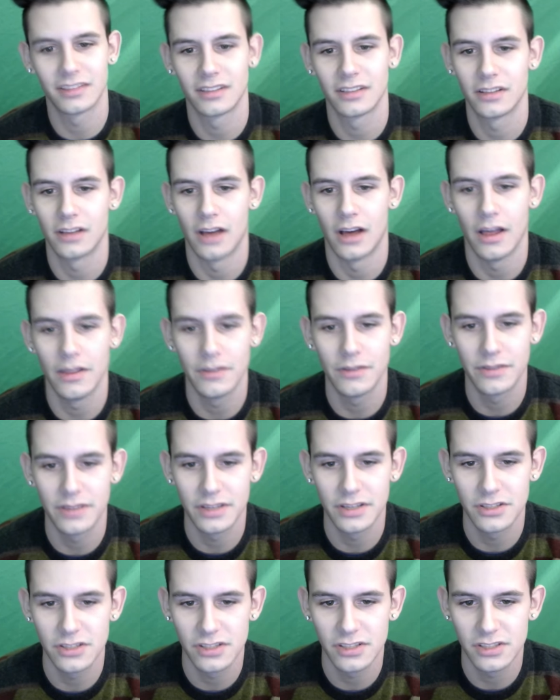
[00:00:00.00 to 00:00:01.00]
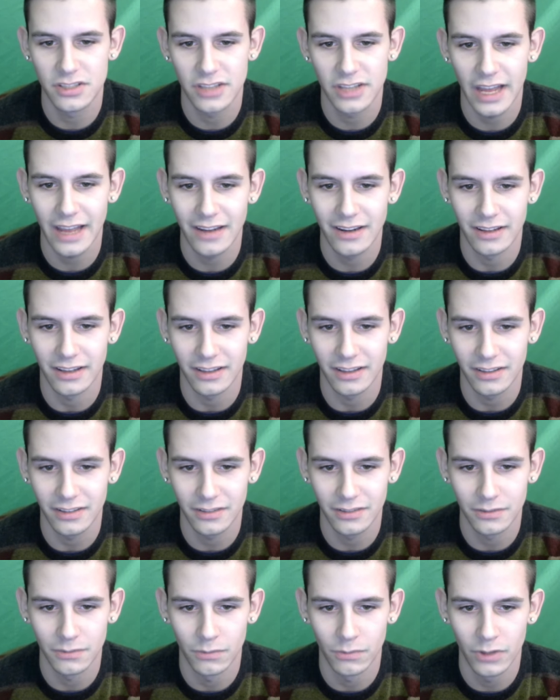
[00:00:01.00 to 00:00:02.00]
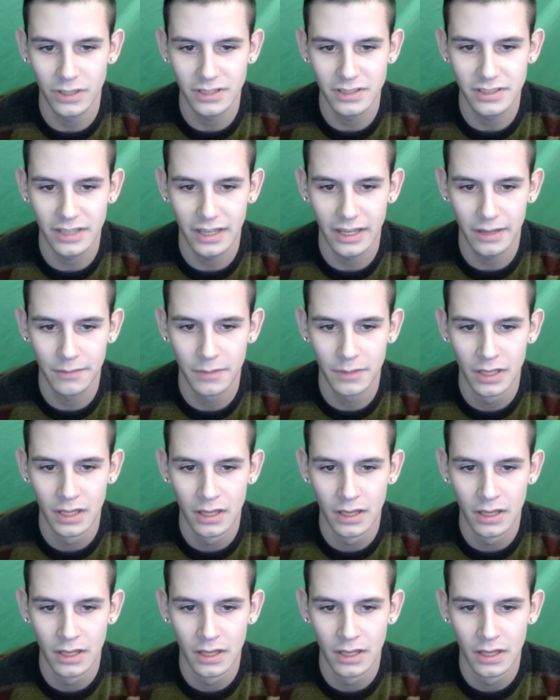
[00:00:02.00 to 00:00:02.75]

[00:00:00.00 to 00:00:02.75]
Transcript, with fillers: other than just chatting. One time